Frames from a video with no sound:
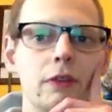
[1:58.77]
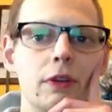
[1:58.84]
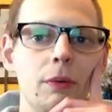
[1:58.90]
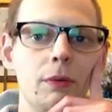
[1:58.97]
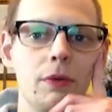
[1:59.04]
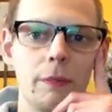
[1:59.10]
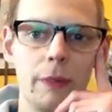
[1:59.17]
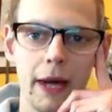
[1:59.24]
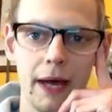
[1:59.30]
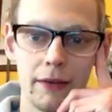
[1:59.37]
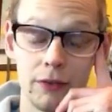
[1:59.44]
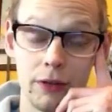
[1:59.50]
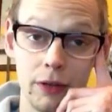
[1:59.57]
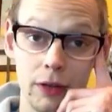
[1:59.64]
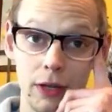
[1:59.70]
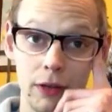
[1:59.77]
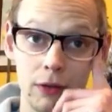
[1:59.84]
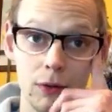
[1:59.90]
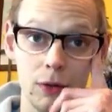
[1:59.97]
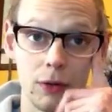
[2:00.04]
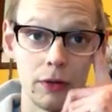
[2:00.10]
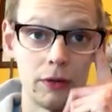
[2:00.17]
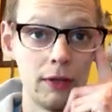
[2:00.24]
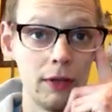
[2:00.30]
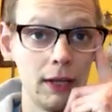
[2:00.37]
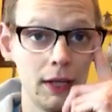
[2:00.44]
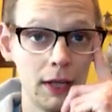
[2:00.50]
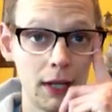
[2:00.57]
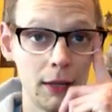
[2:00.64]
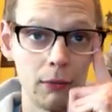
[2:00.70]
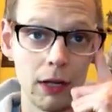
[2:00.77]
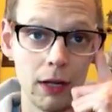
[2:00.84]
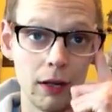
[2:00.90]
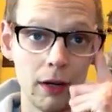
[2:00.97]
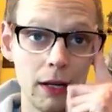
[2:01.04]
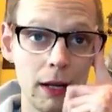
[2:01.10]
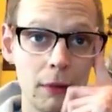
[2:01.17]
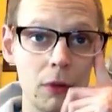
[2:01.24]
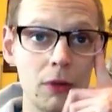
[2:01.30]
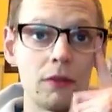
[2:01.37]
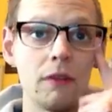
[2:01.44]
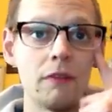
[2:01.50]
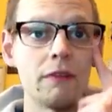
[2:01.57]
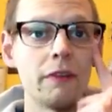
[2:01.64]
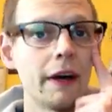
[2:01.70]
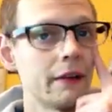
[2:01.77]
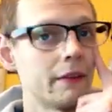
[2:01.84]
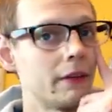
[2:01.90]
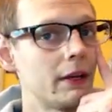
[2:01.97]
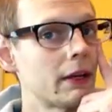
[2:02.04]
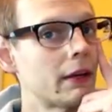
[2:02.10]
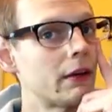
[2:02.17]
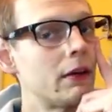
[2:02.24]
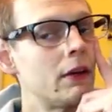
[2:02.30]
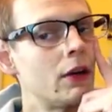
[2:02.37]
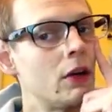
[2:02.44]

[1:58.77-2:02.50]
There was a pastor in New York City named Harry Emerson Fosdick